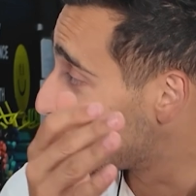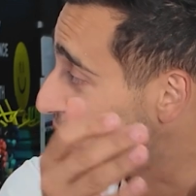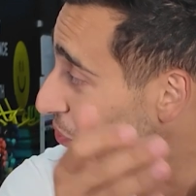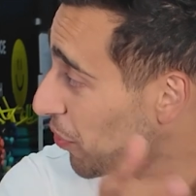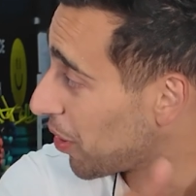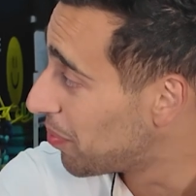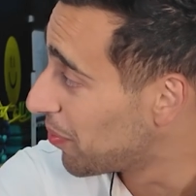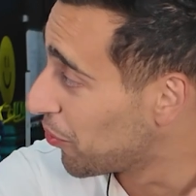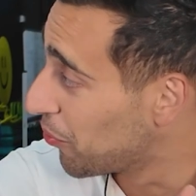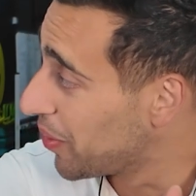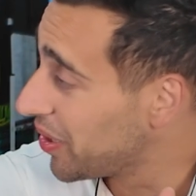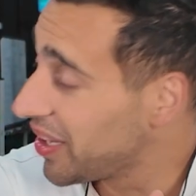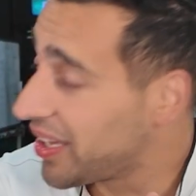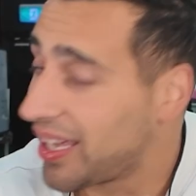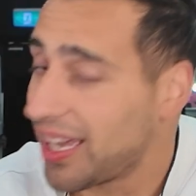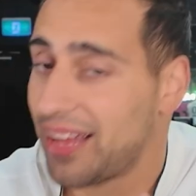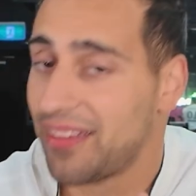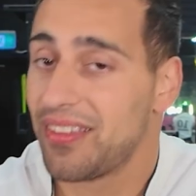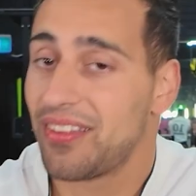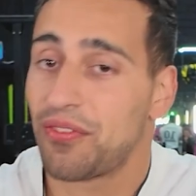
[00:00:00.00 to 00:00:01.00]
versus Robert
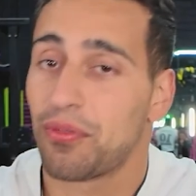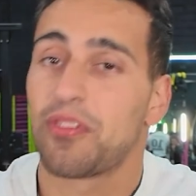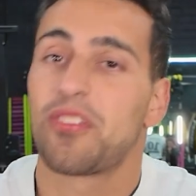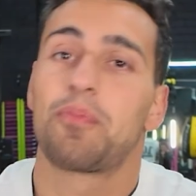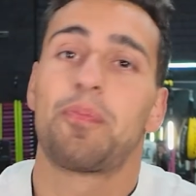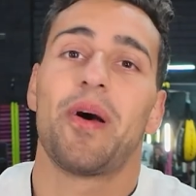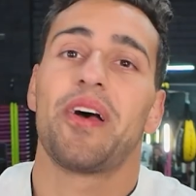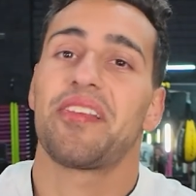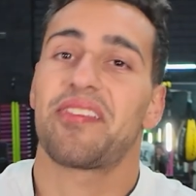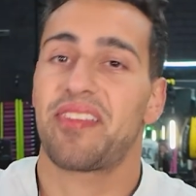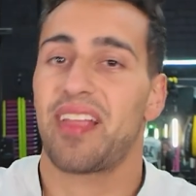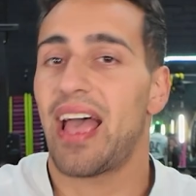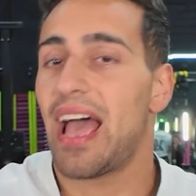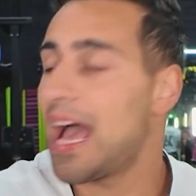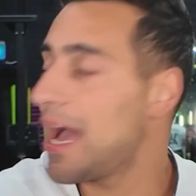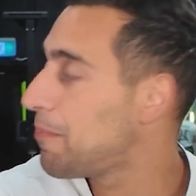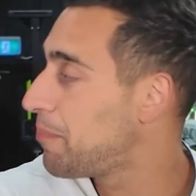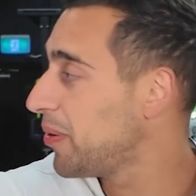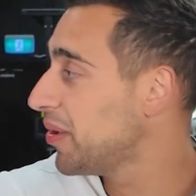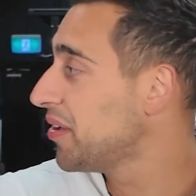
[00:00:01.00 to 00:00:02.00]
Whittaker. This was supposed to
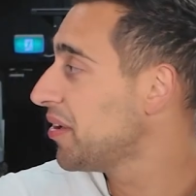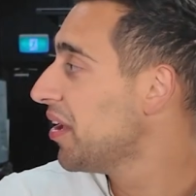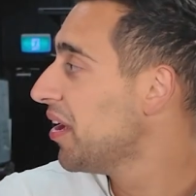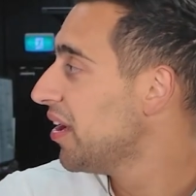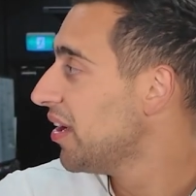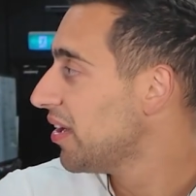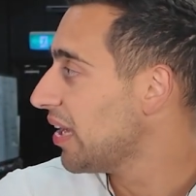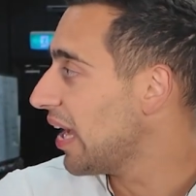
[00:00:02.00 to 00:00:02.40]
happen